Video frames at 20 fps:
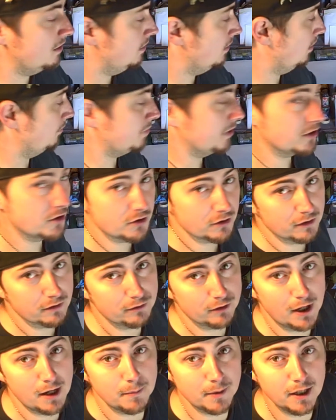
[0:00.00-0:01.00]
a picture
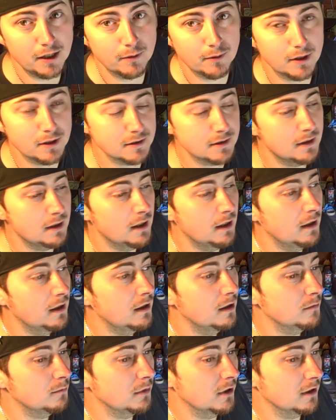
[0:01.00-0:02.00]
frame anyways.
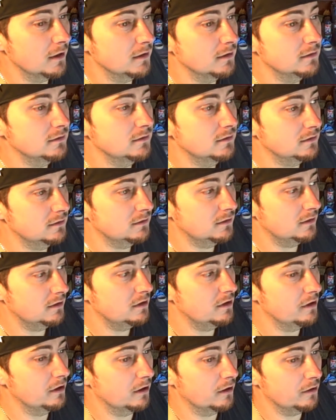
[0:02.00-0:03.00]
But
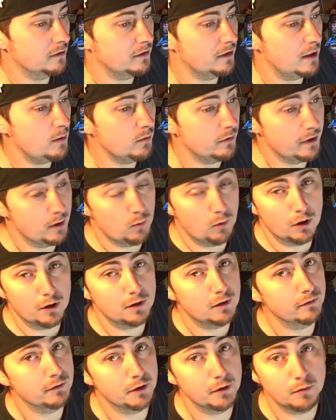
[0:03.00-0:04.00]
they
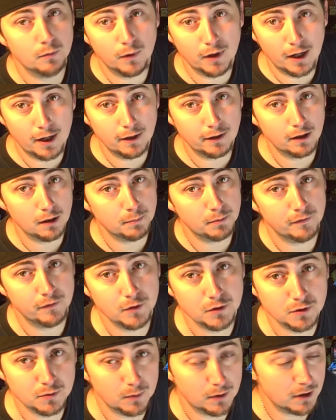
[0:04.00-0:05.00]
work for you want to hang up if you
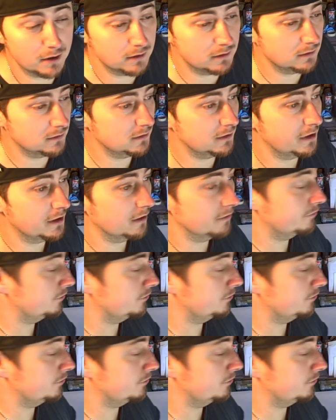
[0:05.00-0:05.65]
just want to get a